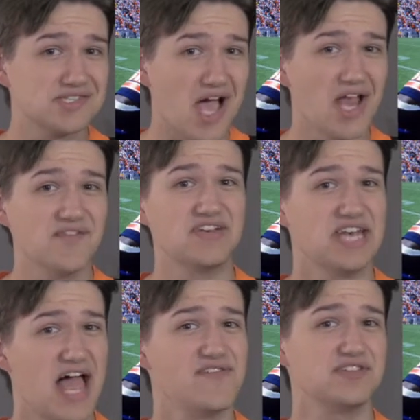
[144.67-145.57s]
kind of a
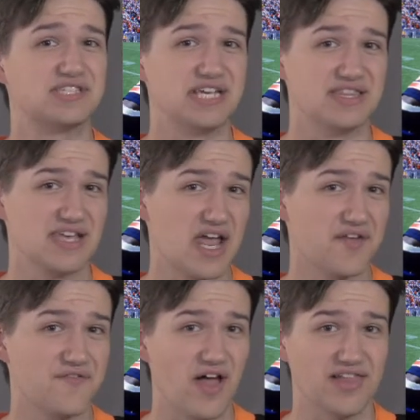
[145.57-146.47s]
novelty in the
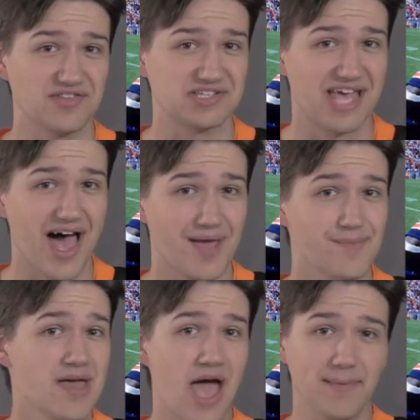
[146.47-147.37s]
NFL at the time.